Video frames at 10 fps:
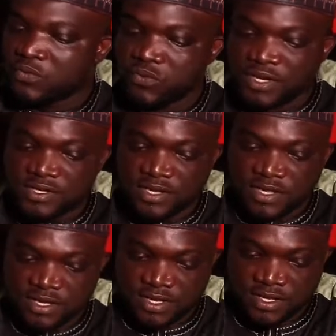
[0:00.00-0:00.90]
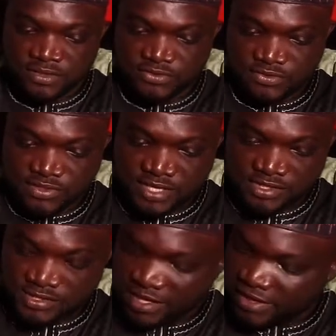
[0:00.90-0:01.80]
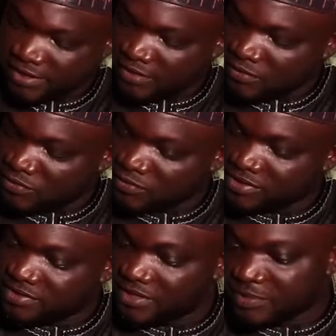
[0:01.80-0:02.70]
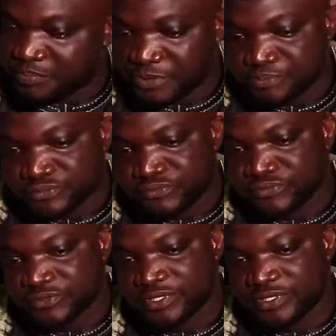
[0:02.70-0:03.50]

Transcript: Well, just as I always tell people,